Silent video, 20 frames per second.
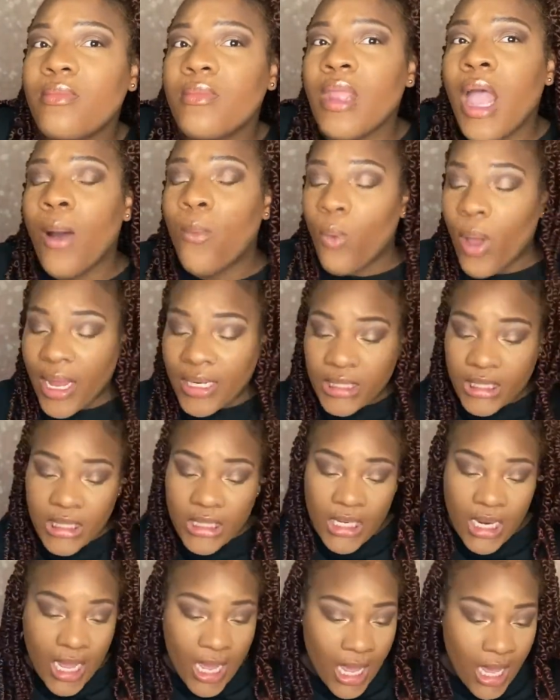I'm watching
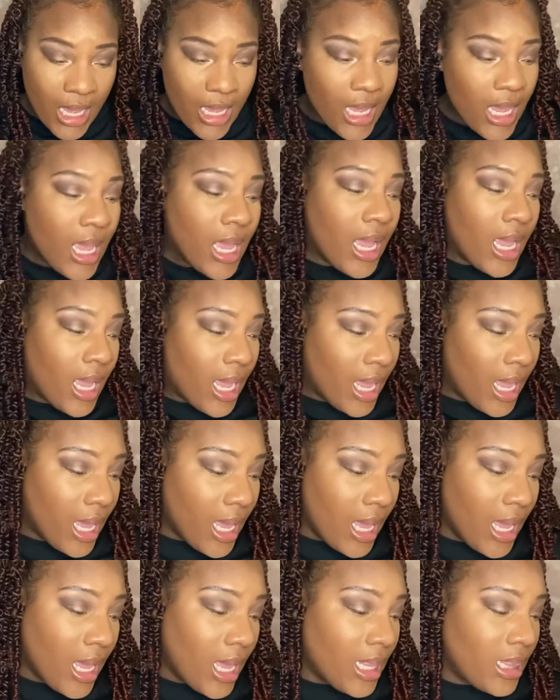that,
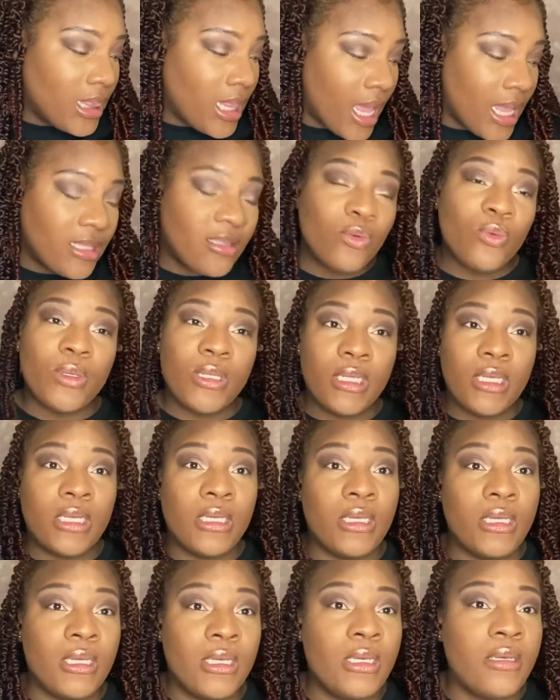and that's really
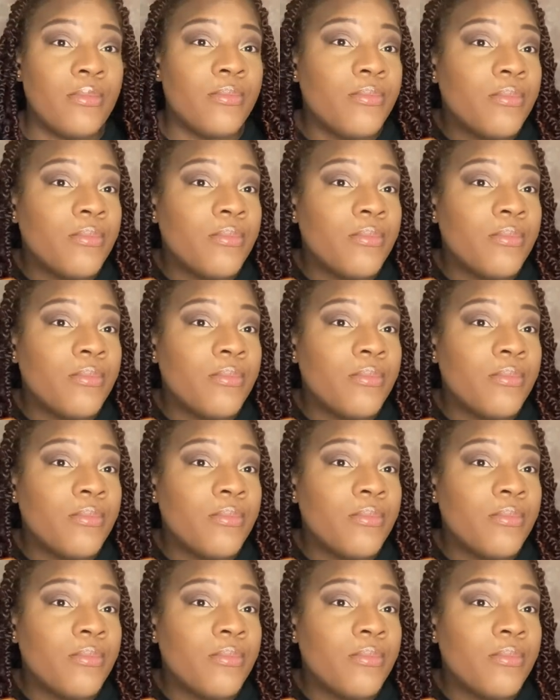good.